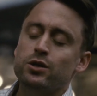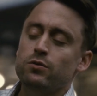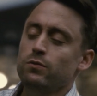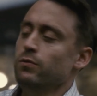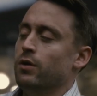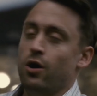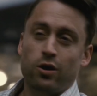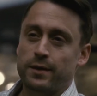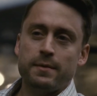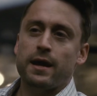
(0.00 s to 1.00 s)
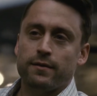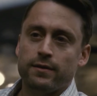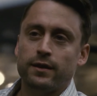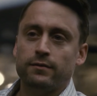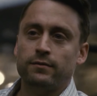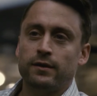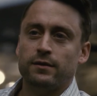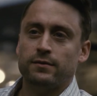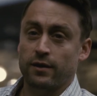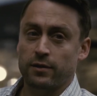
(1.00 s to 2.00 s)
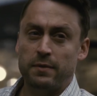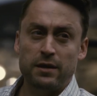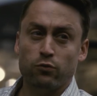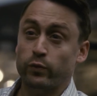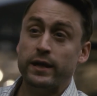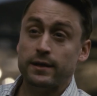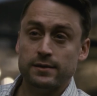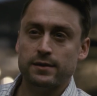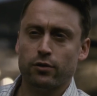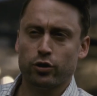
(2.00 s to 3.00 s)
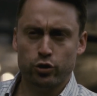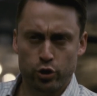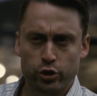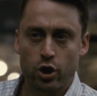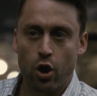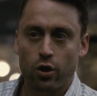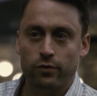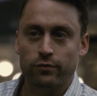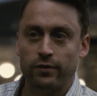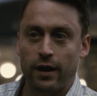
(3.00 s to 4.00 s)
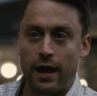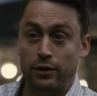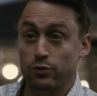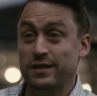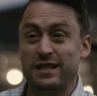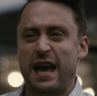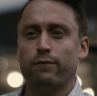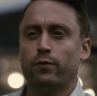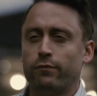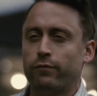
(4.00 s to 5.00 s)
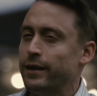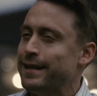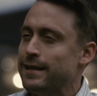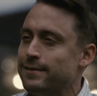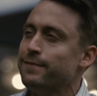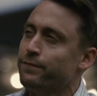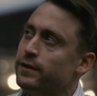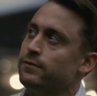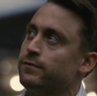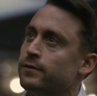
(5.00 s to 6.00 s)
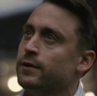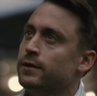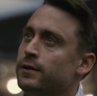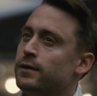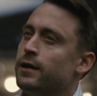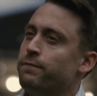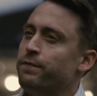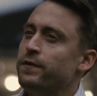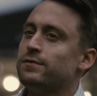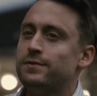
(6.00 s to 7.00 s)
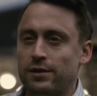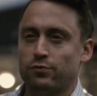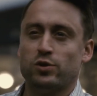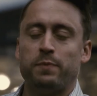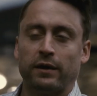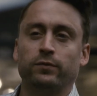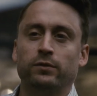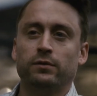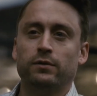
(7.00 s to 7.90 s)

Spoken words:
You hauling me out of things, telling me to reconsider good calls, and using the F word freely, it feels disrespectful.